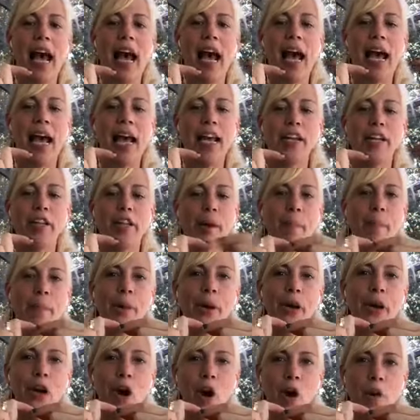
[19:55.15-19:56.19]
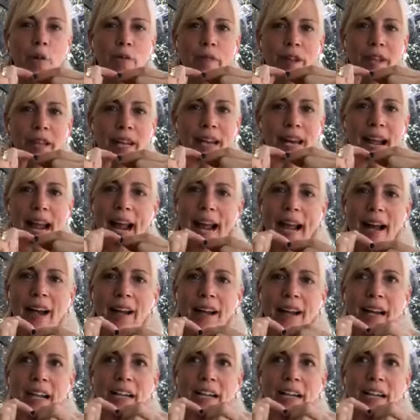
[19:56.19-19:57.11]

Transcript: And they're put over the nail.